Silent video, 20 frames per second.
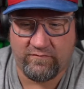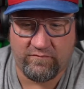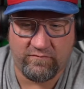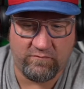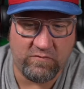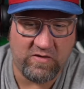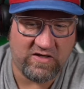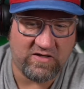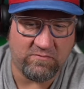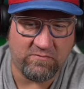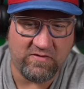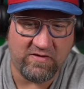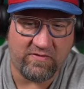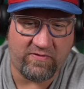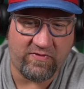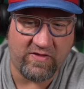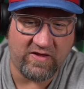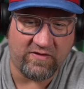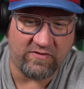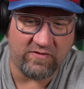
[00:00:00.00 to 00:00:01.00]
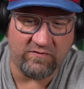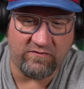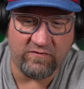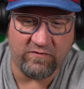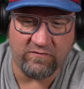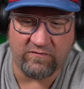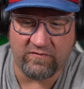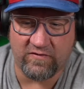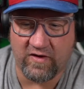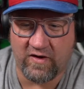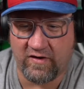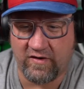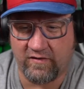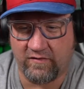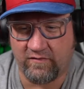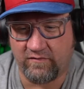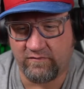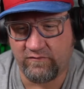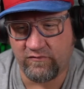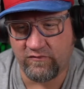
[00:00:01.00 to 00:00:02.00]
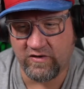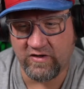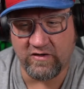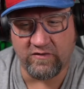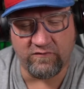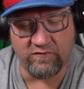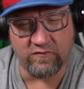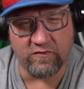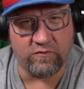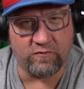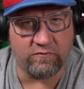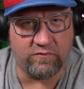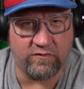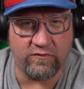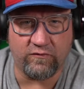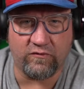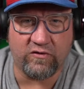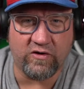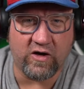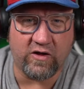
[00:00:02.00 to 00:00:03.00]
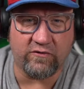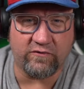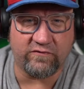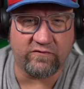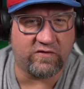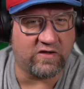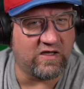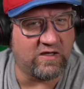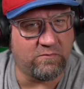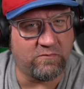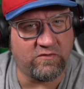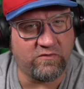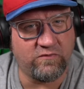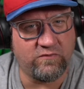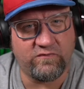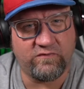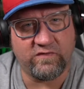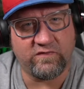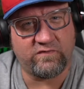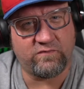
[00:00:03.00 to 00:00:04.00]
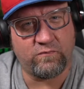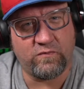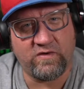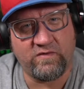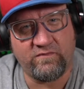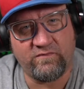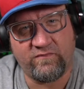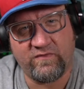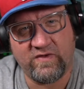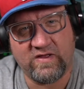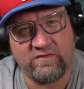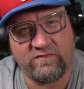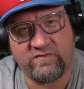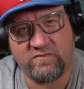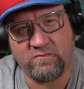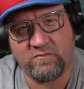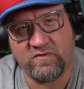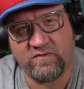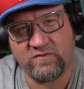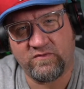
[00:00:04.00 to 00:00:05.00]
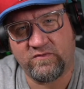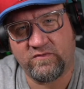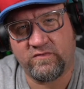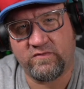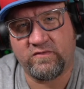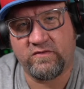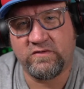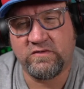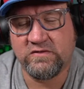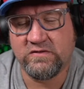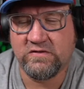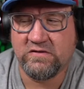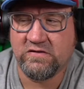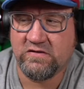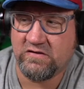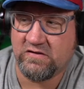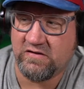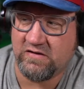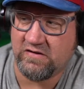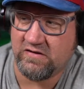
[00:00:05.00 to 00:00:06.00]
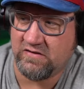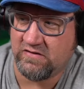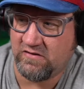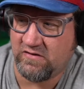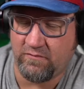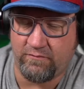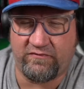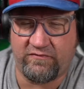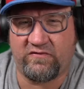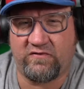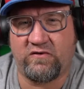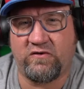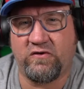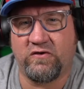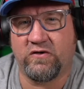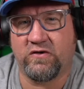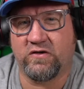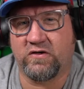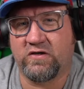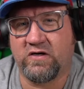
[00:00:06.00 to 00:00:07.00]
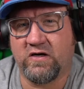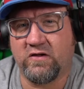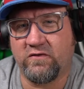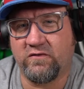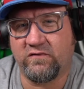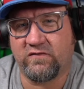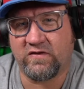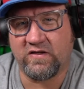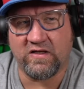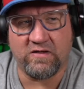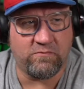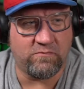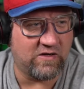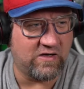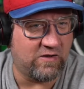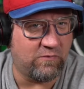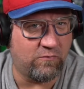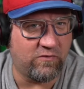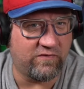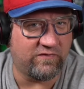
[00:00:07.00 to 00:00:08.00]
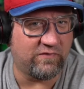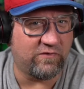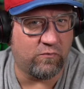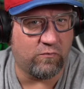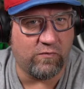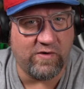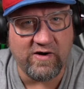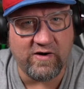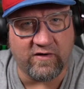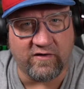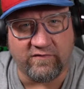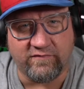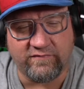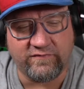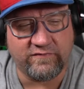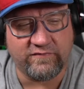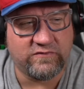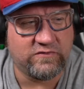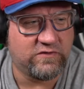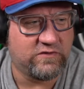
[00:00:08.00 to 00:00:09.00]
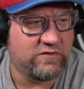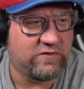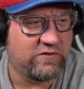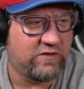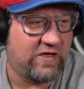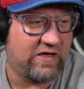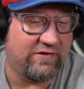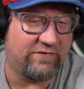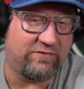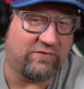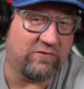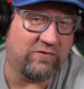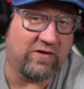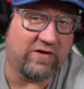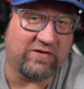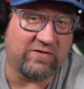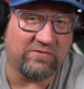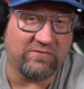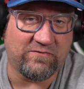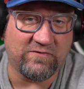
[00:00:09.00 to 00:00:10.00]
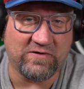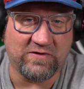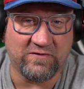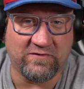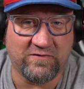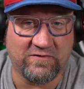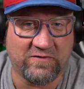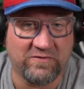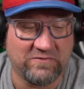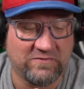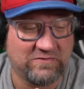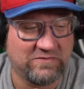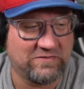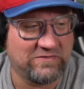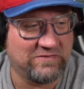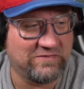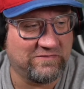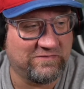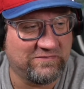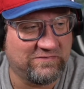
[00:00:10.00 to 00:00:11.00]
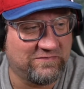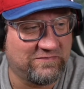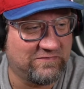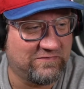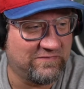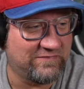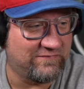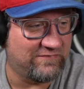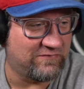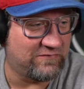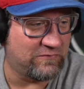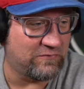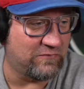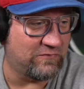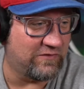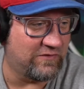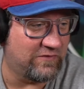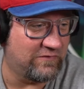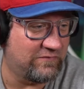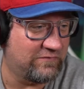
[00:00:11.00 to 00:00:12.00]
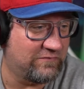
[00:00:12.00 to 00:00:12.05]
Making me think that you've gone and created your own little color scheme, and you just went and found some other obscure color scheme that I wasn't aware of. I still like the figure, though. It's cool, though.